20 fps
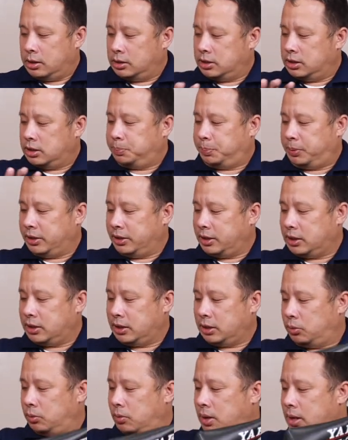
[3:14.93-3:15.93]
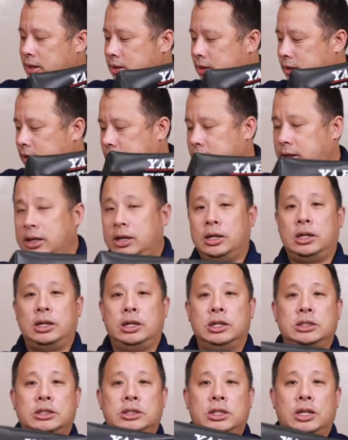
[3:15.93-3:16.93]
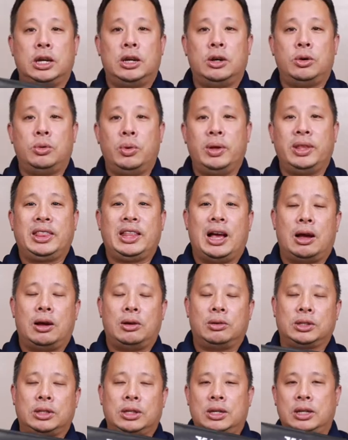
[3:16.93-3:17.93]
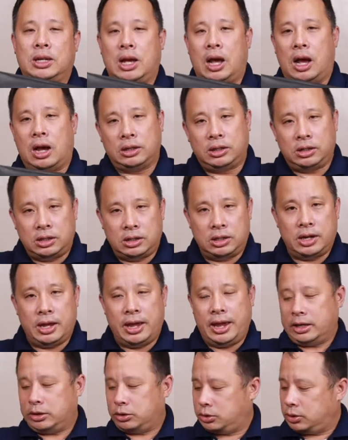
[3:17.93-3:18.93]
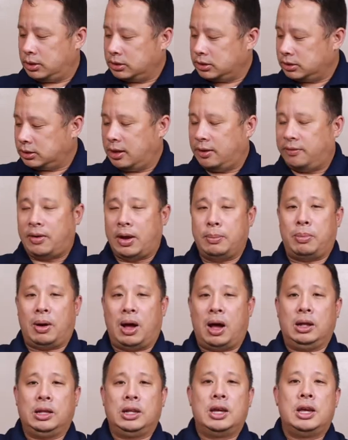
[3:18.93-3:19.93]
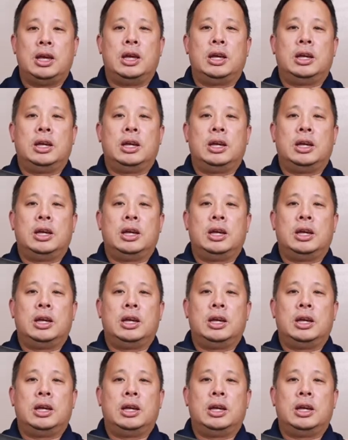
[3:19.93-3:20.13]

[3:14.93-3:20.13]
This particular one here is without the other extra stuff I bought.